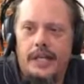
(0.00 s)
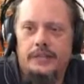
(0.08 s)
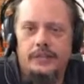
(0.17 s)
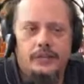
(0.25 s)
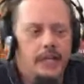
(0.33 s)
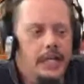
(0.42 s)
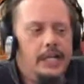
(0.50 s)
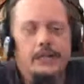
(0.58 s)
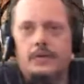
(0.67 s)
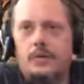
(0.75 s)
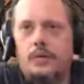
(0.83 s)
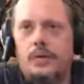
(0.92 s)
Is there any
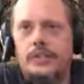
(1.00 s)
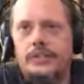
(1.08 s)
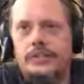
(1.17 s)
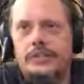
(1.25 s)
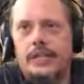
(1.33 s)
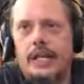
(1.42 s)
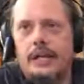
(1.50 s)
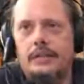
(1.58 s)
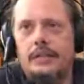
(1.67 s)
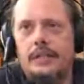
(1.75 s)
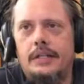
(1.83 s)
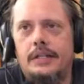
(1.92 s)
other questions out
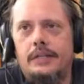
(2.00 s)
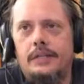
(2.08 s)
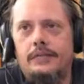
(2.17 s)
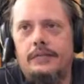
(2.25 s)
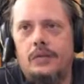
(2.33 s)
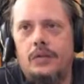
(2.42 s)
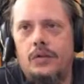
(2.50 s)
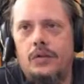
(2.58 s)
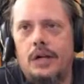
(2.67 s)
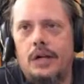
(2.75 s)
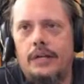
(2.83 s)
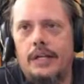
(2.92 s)
there for
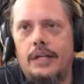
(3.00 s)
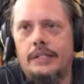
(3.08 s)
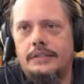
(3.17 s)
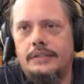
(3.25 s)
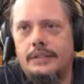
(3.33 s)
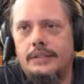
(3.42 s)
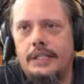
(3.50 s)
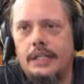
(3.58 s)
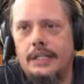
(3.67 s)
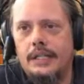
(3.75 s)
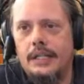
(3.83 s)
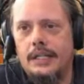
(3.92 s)
our guest
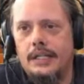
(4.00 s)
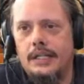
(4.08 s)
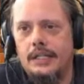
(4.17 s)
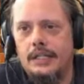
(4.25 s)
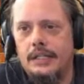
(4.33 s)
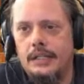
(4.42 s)
today?